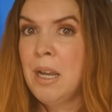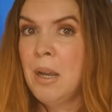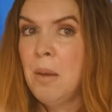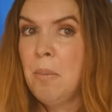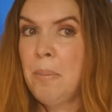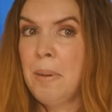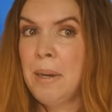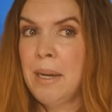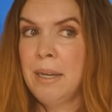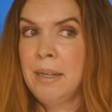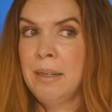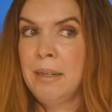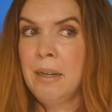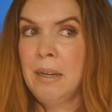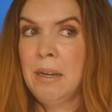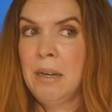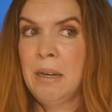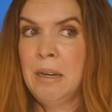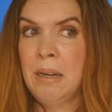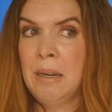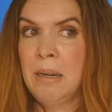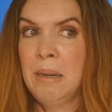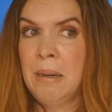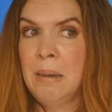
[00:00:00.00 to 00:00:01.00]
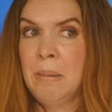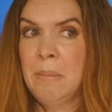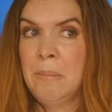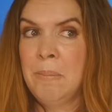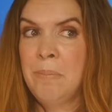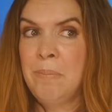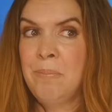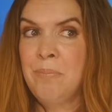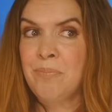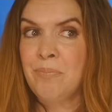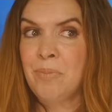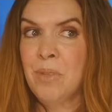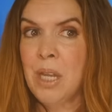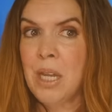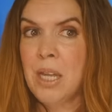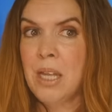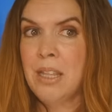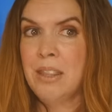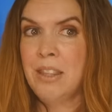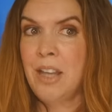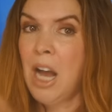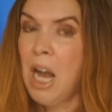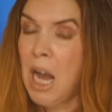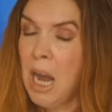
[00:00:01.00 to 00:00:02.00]
But um,
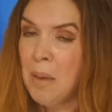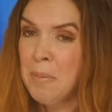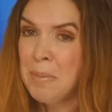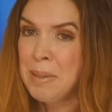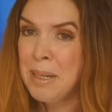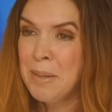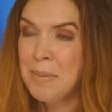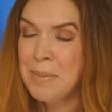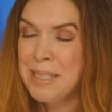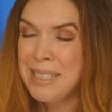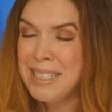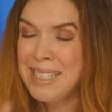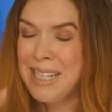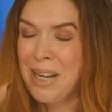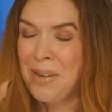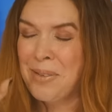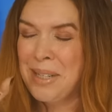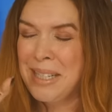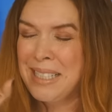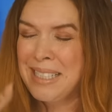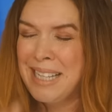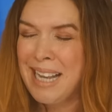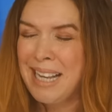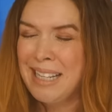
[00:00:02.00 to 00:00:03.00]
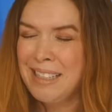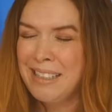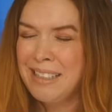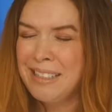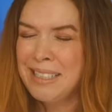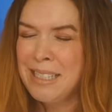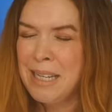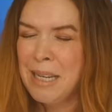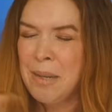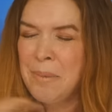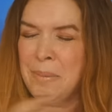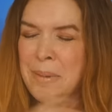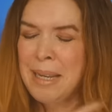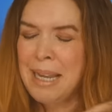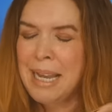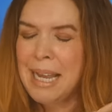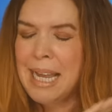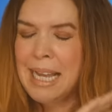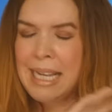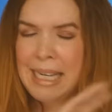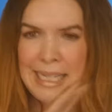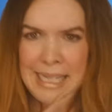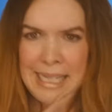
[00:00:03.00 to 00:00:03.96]
the homonyms sound exactly the same, and